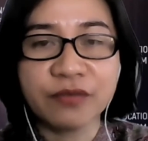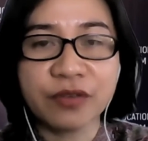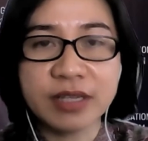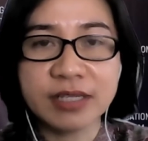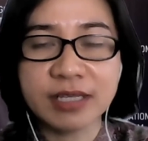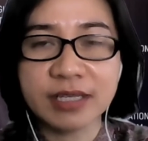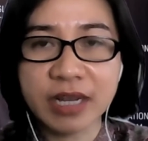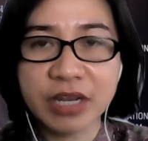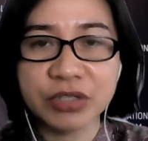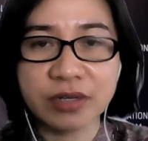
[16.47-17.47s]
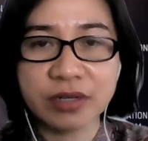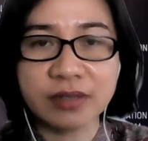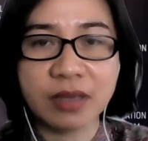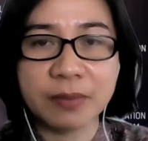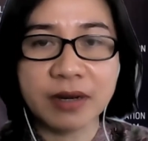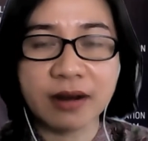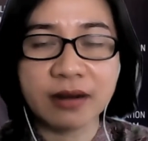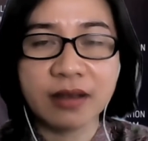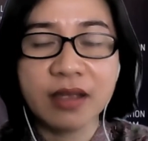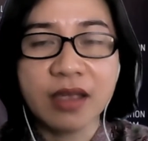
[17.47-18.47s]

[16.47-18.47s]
for this international seminar.